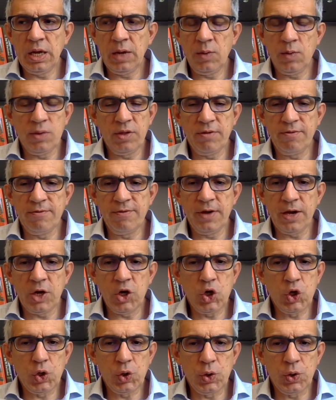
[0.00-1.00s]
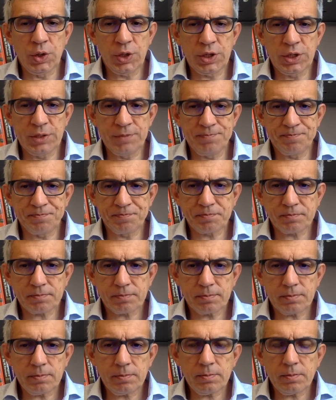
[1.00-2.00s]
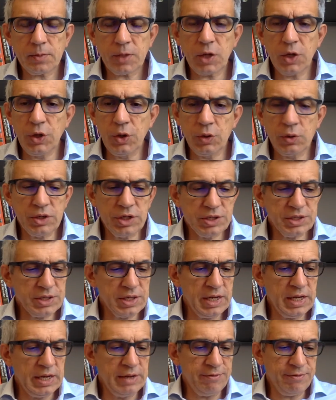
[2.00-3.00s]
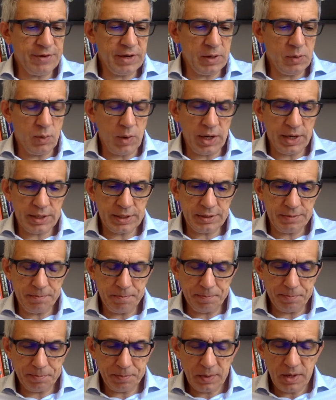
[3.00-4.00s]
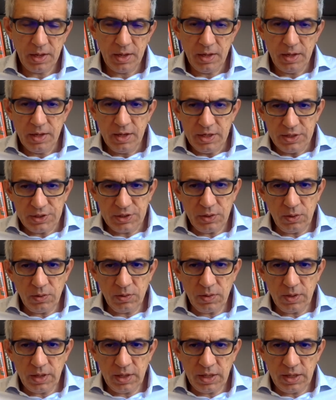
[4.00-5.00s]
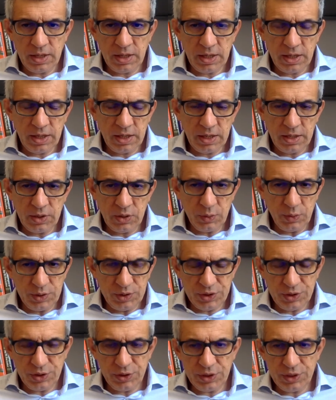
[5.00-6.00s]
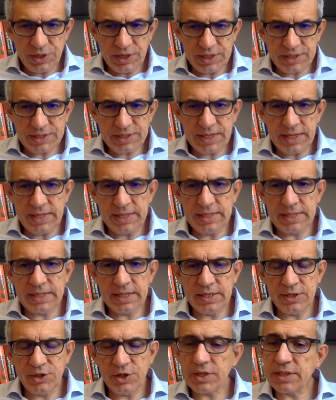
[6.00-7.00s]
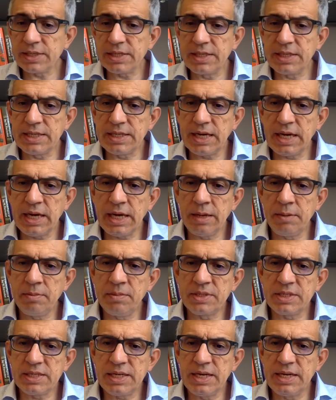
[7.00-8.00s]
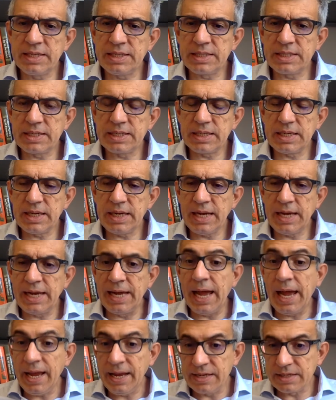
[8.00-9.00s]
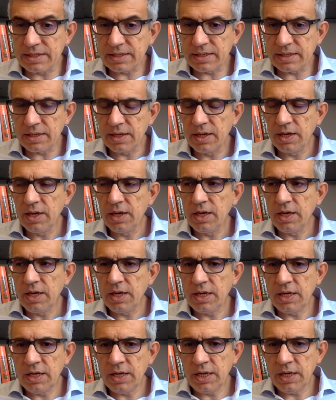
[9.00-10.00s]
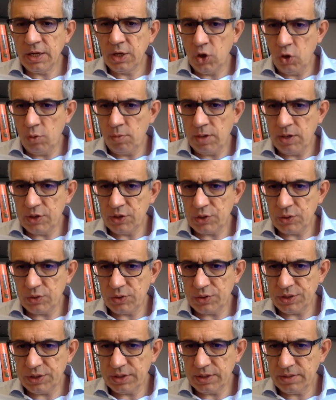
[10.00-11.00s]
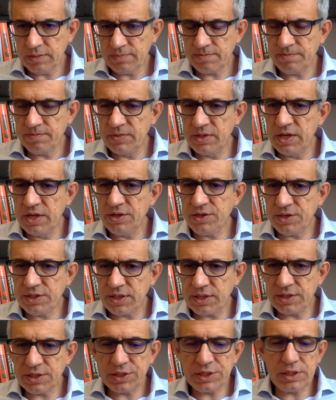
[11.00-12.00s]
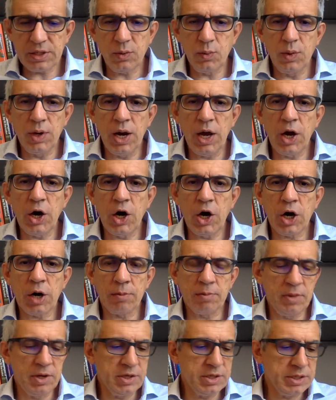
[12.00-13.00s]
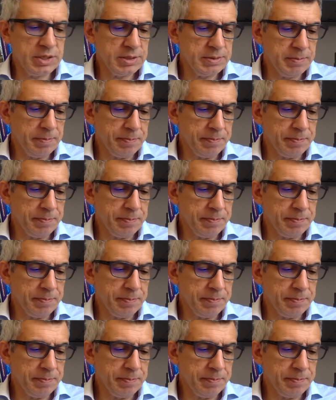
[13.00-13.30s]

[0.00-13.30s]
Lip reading: with very short notice if required. So to a certain extent, just in time is against global sourcing. Distance will harm it.